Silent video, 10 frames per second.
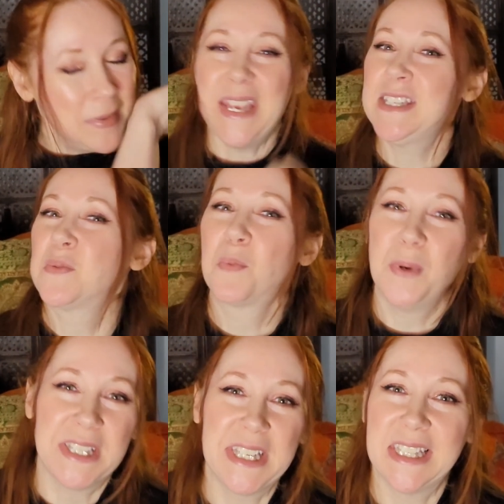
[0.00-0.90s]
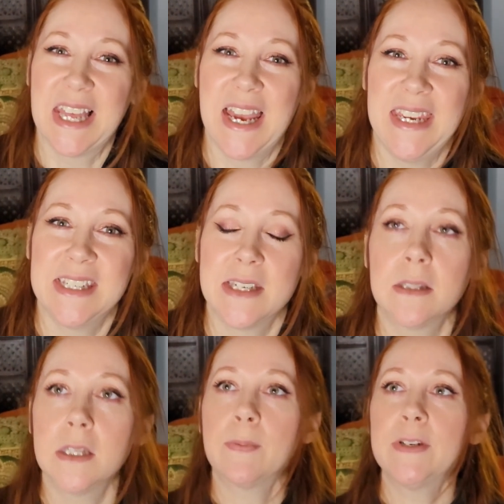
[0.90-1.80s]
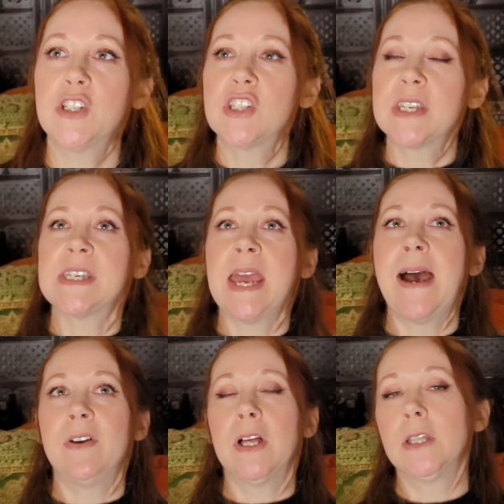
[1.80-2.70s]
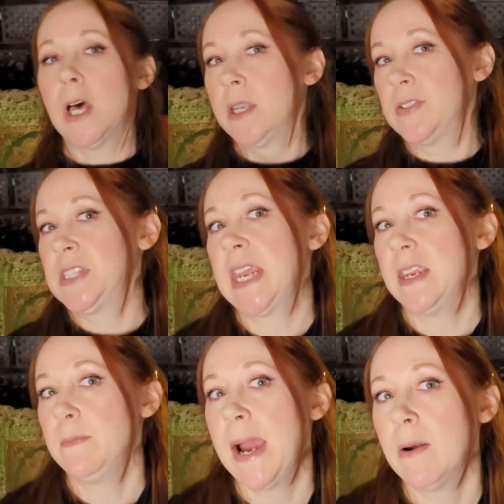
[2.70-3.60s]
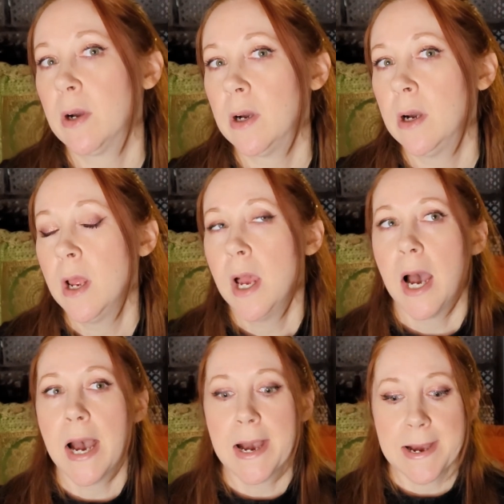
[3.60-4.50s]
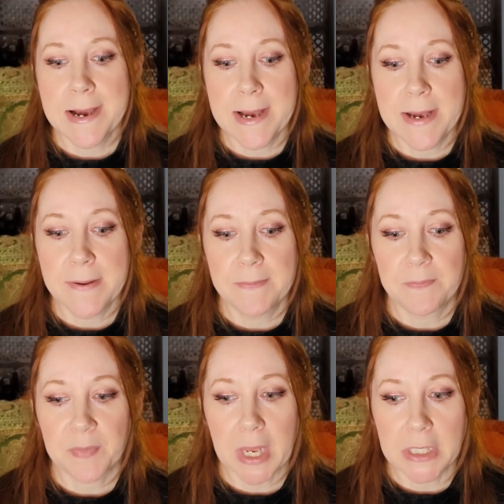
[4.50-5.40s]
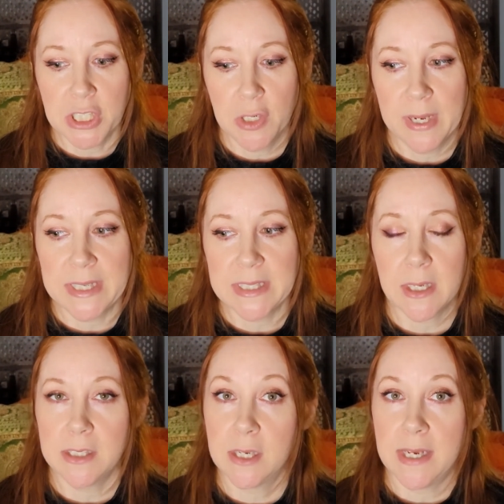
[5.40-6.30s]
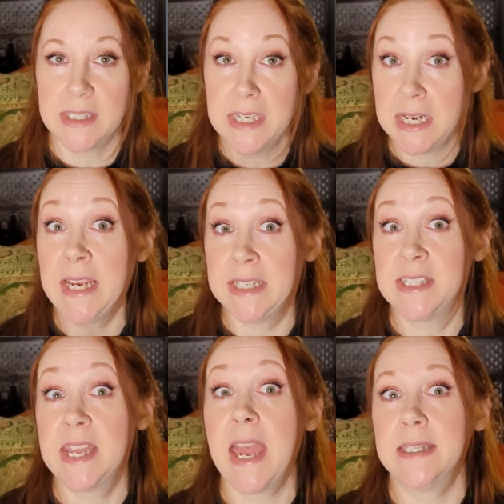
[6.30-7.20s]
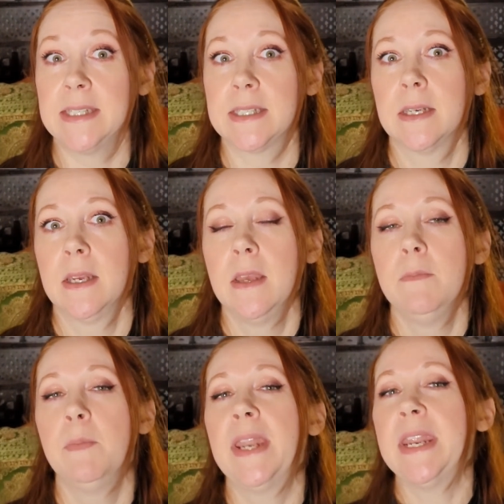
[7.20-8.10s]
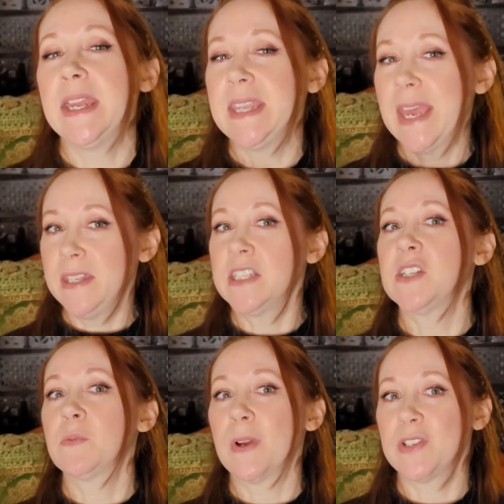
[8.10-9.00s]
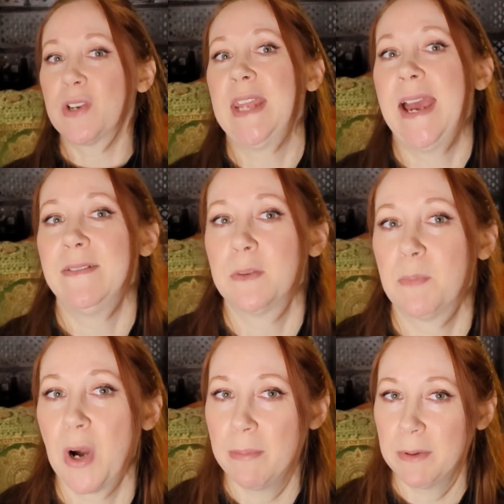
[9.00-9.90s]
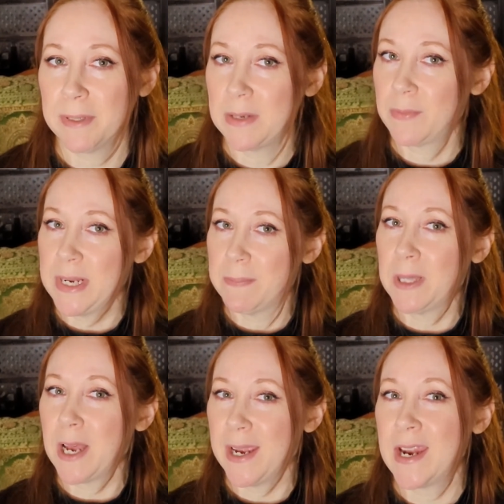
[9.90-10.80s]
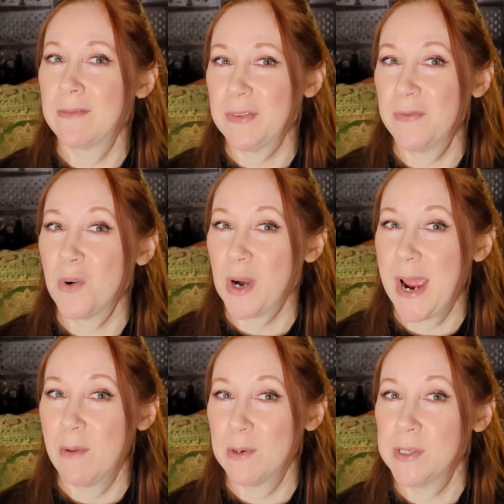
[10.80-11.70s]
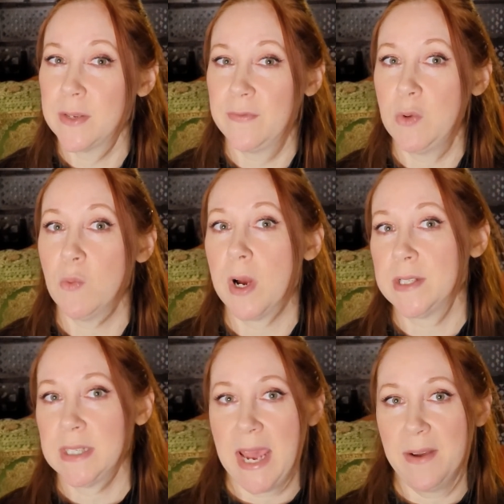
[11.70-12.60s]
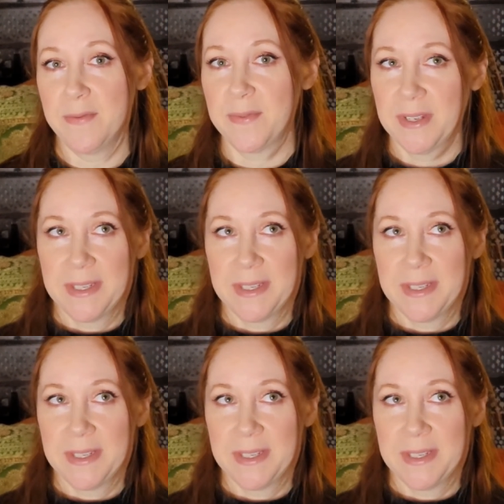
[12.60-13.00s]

It's really light. This one just doesn't have a lot of staying power to it. It's a nice scent. But again, this is one you're going to have to probably reapply every 4 hours if you want to have